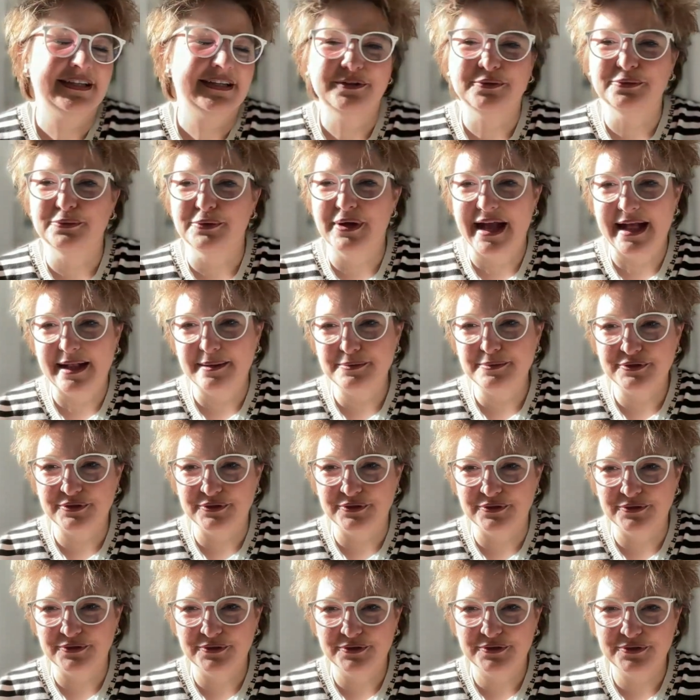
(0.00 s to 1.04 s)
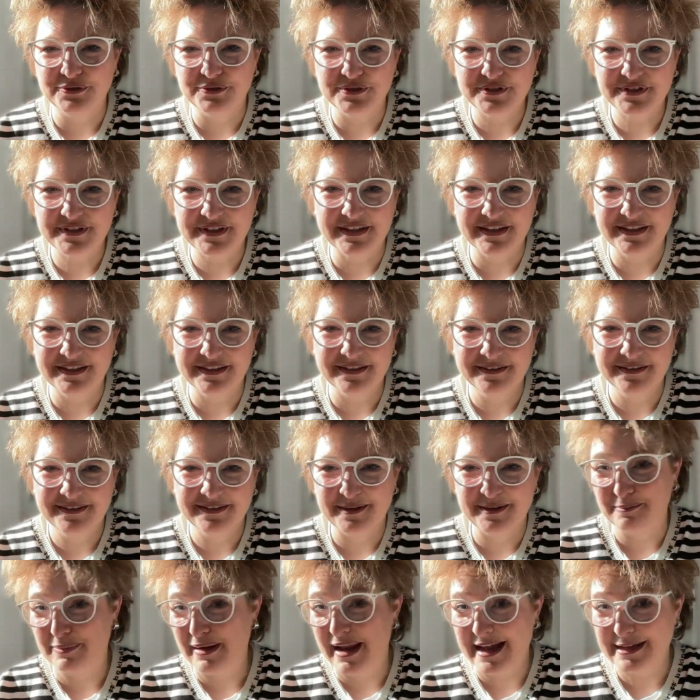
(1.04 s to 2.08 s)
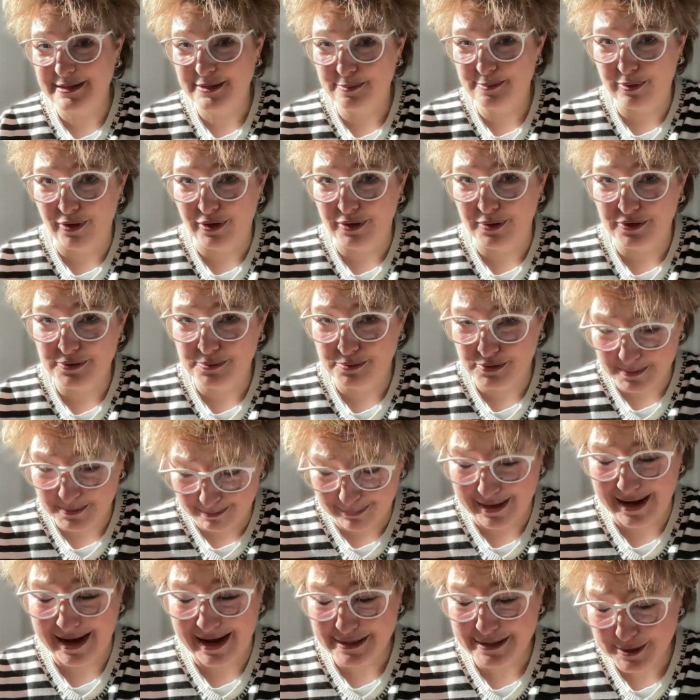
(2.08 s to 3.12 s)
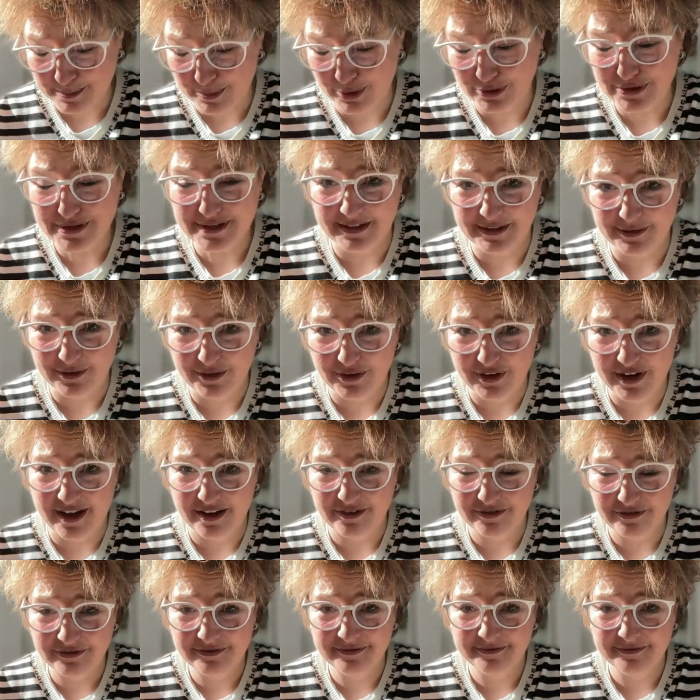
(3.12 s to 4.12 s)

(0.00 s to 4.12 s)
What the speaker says: who helps you to see the blind spots in your life.